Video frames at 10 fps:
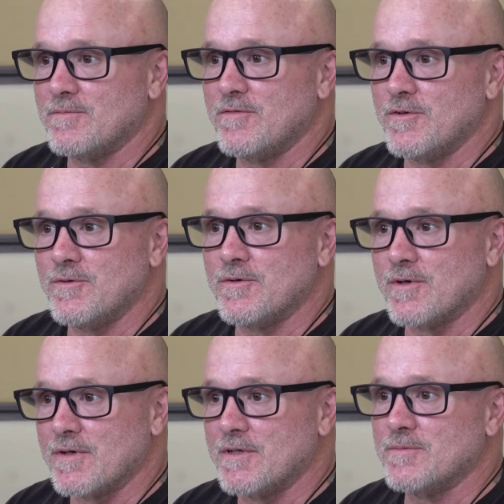them food
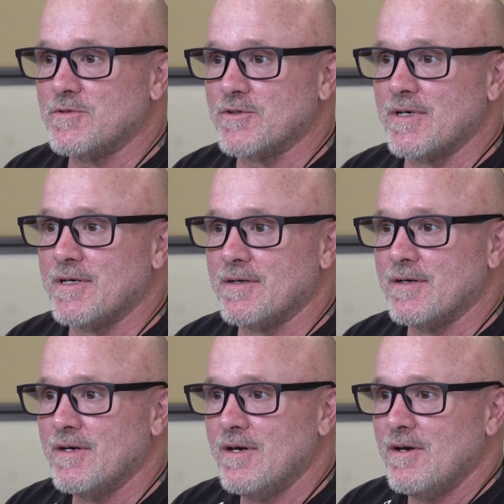or I'll get them drink,
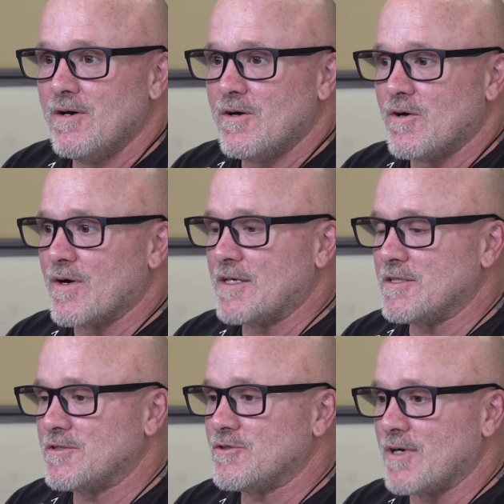or I
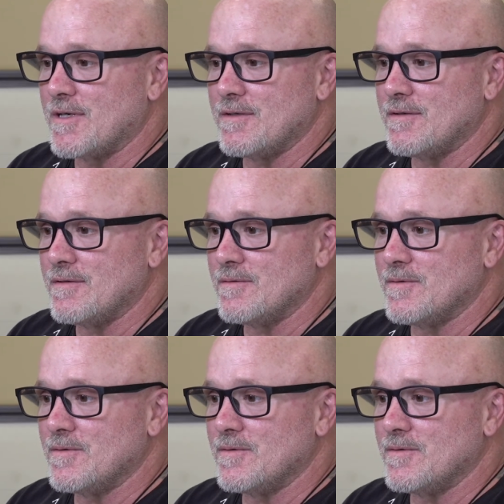just try to